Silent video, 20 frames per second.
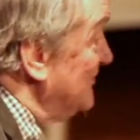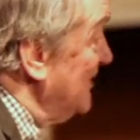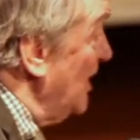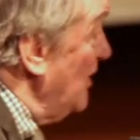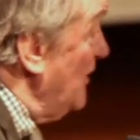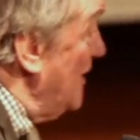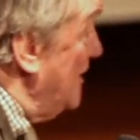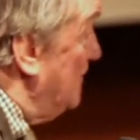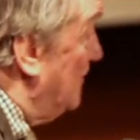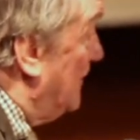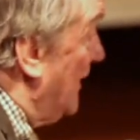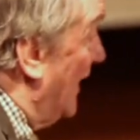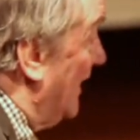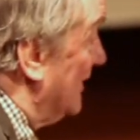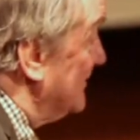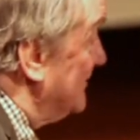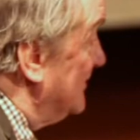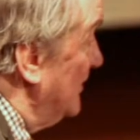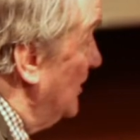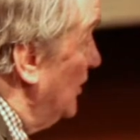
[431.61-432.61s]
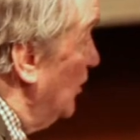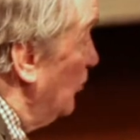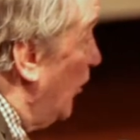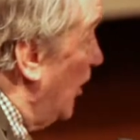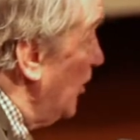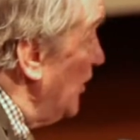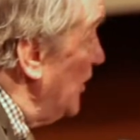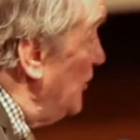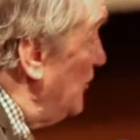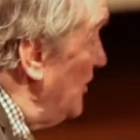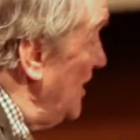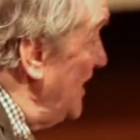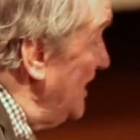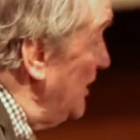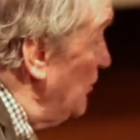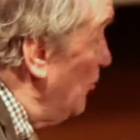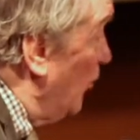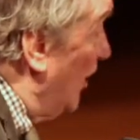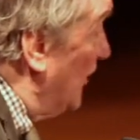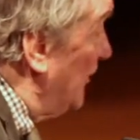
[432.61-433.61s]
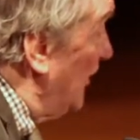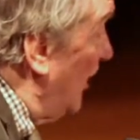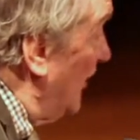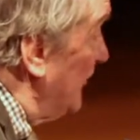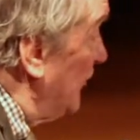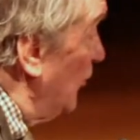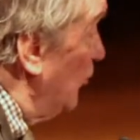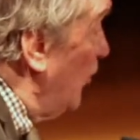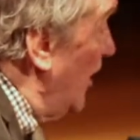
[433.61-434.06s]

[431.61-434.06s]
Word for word: has low impact. What we really want are